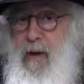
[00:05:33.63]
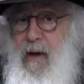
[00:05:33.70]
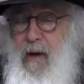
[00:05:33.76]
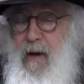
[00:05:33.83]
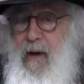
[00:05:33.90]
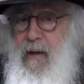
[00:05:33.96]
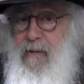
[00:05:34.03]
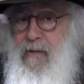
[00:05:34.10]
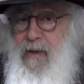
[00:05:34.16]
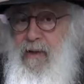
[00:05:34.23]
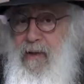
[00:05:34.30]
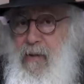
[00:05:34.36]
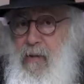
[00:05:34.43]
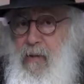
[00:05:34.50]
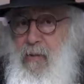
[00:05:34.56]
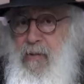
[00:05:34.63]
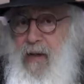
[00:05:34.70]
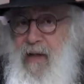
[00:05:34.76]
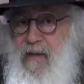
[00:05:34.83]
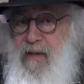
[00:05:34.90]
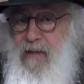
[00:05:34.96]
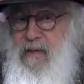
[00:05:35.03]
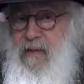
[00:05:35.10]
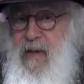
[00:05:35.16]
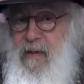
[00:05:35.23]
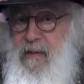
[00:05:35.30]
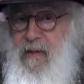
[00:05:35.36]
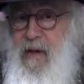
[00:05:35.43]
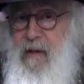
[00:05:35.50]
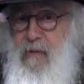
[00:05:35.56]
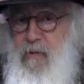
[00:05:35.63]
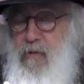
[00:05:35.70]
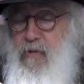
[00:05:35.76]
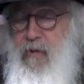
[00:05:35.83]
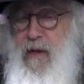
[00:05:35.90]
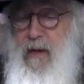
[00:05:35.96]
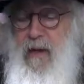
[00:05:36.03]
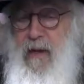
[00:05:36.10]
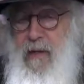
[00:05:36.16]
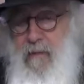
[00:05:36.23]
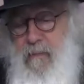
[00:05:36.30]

enjoy the Torah that